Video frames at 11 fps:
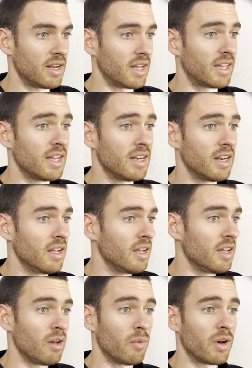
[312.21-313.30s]
Again,
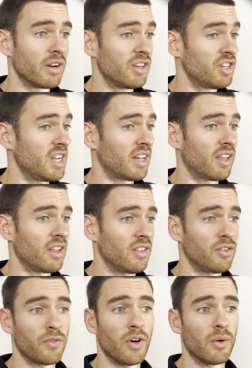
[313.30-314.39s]
we're going to check
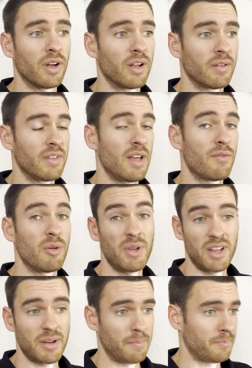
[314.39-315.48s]
this folder every
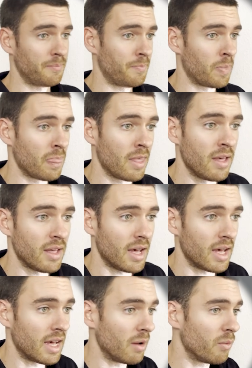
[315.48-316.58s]
minute,
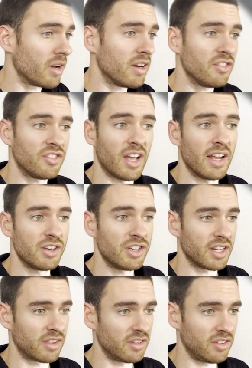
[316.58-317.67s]
and we're going to just
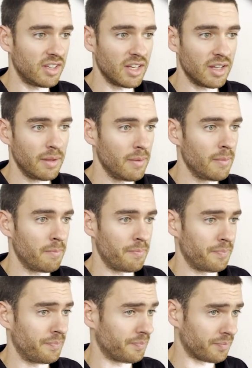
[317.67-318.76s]
uncheck this here,
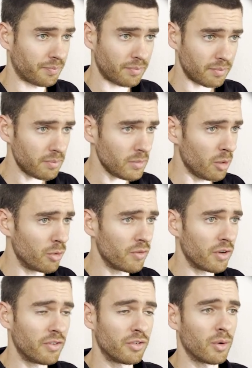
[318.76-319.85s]
move
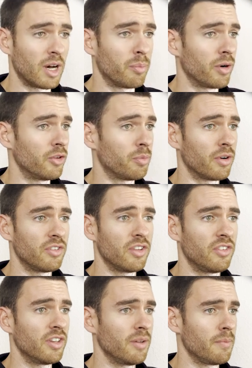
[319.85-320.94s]
over to our
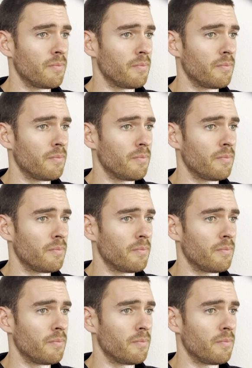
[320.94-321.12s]
post-processing.